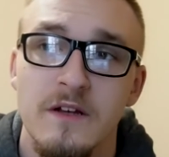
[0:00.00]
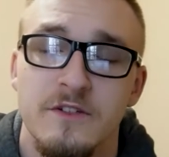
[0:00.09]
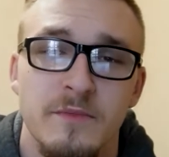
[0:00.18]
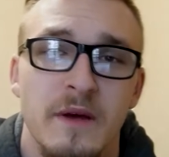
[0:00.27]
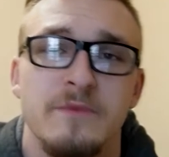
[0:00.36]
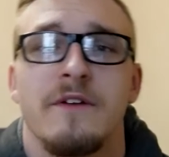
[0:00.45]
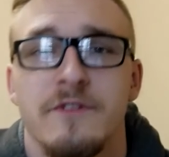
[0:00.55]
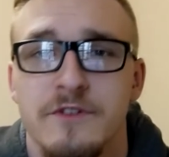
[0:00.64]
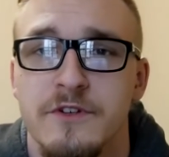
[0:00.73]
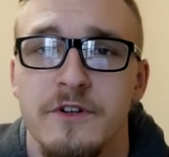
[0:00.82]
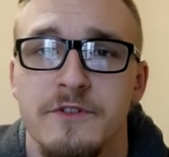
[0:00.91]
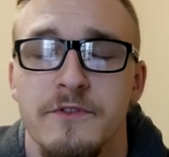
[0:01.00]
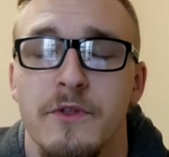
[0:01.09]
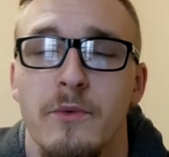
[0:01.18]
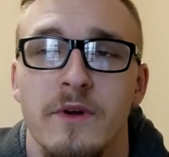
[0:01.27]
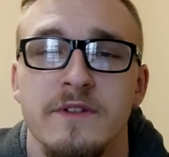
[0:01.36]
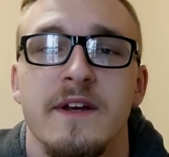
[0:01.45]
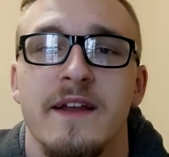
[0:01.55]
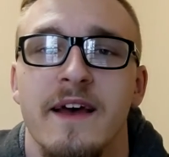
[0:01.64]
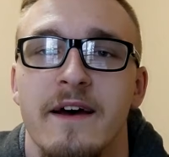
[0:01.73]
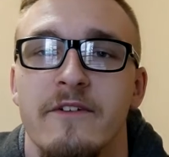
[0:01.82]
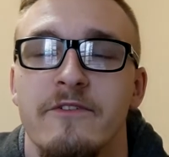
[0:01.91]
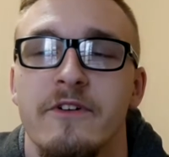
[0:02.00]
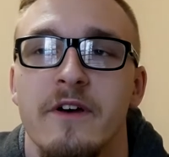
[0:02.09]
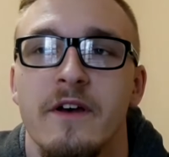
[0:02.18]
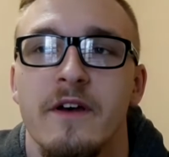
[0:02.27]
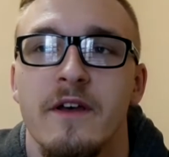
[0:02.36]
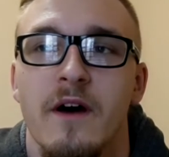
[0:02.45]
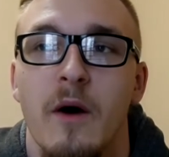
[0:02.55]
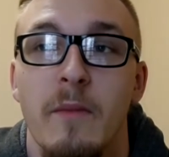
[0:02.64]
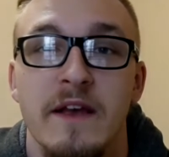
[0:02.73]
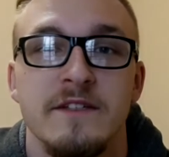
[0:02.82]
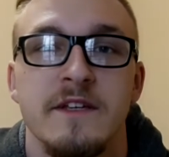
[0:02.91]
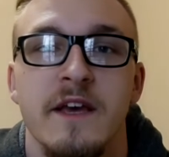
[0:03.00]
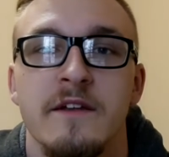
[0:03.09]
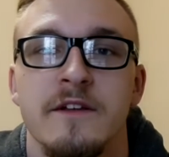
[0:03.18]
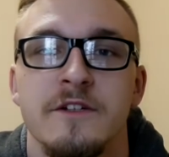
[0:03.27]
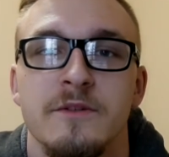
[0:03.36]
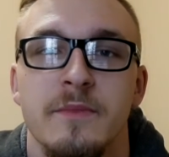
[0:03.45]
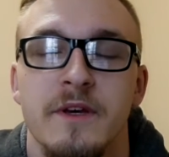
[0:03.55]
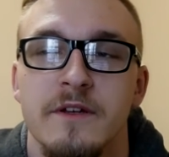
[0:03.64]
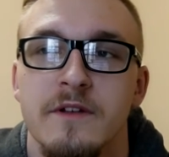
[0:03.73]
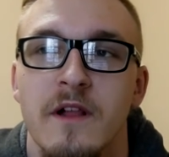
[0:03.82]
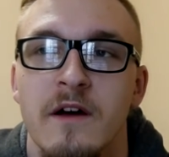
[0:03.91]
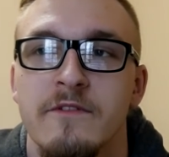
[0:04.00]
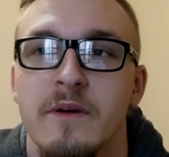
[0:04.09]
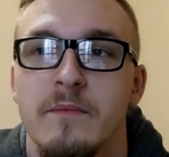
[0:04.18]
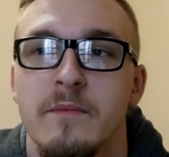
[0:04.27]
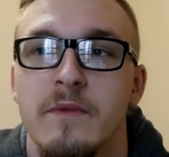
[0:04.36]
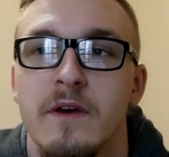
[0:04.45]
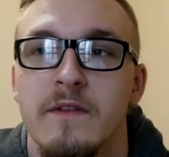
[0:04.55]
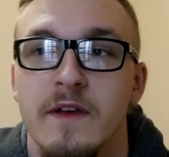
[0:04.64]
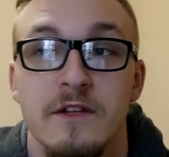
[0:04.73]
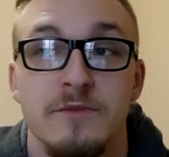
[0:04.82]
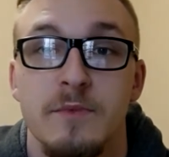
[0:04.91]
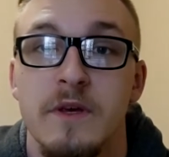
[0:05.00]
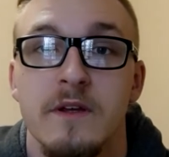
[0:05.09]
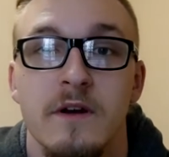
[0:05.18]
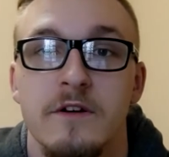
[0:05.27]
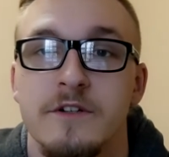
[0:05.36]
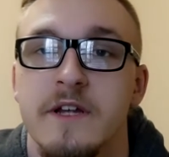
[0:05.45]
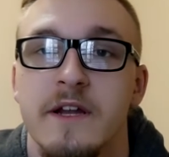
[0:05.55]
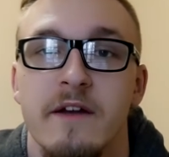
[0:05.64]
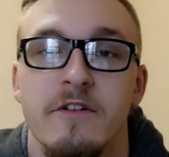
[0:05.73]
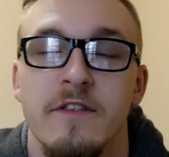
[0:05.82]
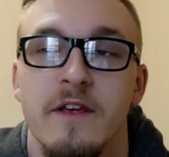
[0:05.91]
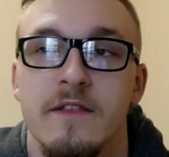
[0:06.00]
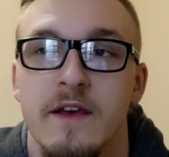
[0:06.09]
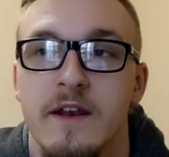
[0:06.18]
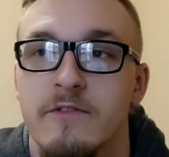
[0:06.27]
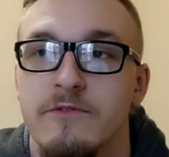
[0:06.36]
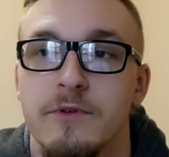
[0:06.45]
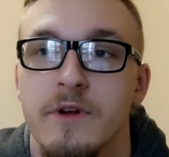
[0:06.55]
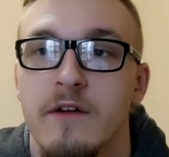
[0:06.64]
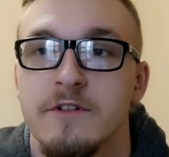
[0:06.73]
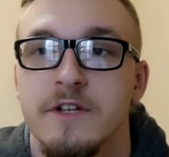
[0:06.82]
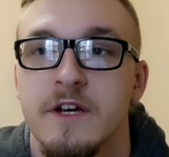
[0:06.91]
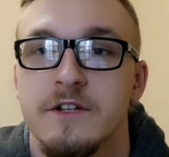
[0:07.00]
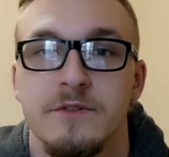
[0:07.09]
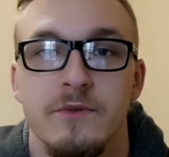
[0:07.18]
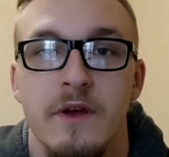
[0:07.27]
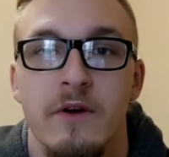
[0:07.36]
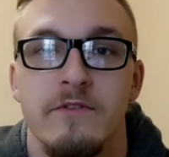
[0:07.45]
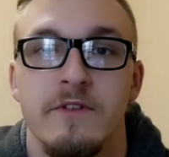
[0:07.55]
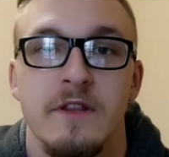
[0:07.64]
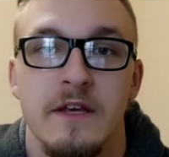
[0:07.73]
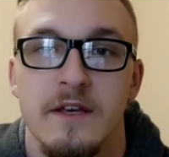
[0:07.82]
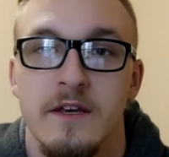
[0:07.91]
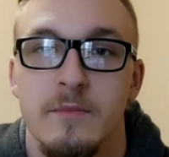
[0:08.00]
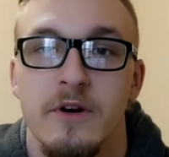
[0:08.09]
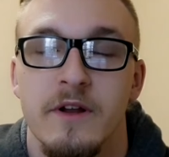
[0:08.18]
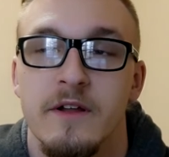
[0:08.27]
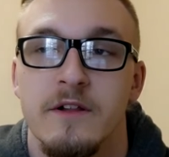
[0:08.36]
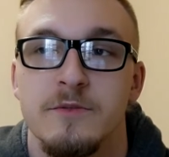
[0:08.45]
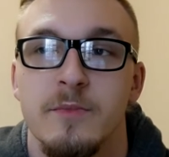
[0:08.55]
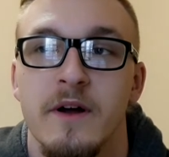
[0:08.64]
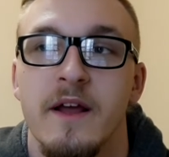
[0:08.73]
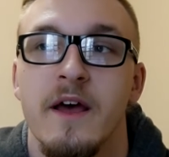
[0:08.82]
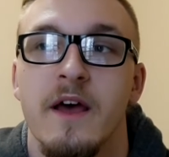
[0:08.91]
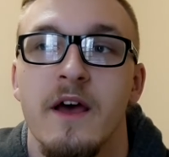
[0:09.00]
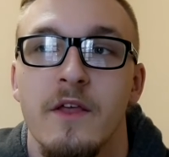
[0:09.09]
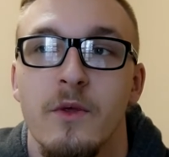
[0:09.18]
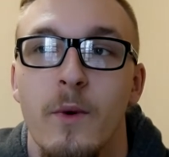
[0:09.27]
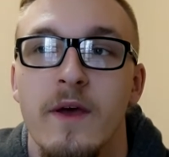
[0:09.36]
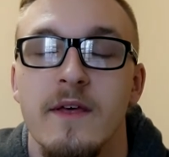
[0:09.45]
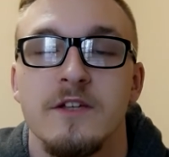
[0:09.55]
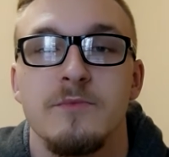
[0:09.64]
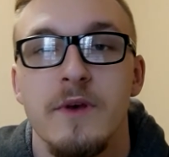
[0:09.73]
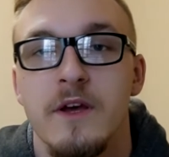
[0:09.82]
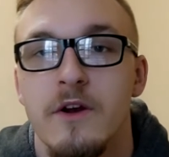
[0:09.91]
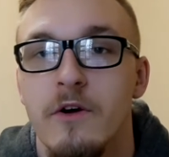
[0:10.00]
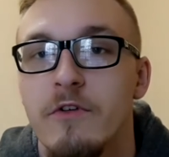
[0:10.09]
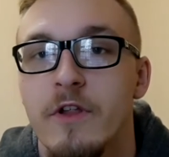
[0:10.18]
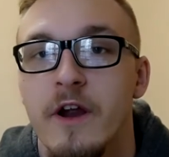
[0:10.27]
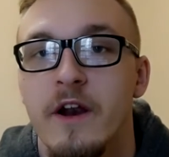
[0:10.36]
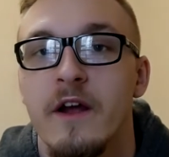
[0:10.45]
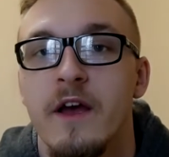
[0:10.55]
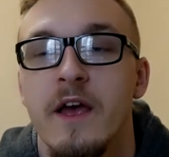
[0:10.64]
sometimes you have to search for the ones that have amazing english because a lot of them they can speak and understand everything they can have fluid conversations without even thinking about english but the way they speak it over there